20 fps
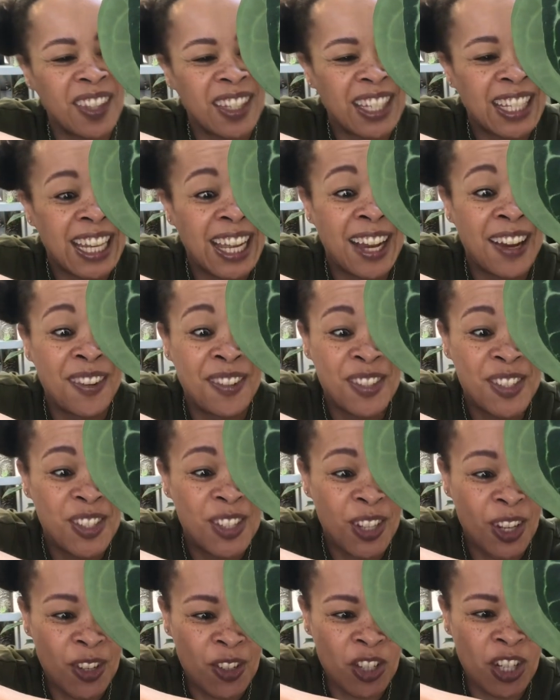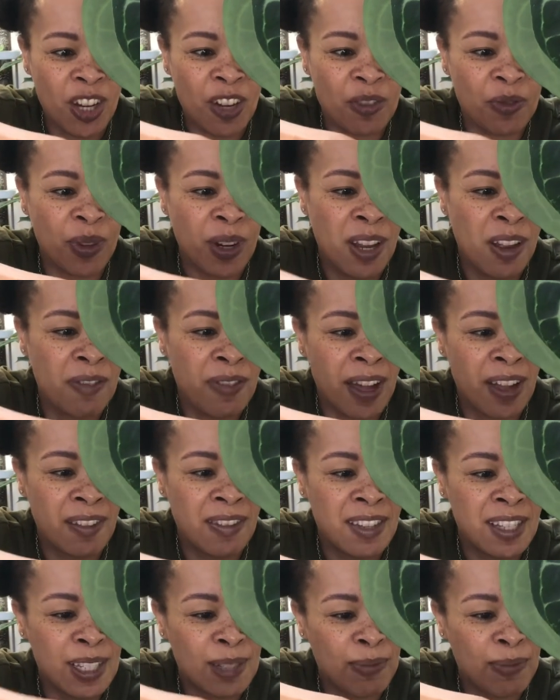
yeah, I was so chuffed when I found this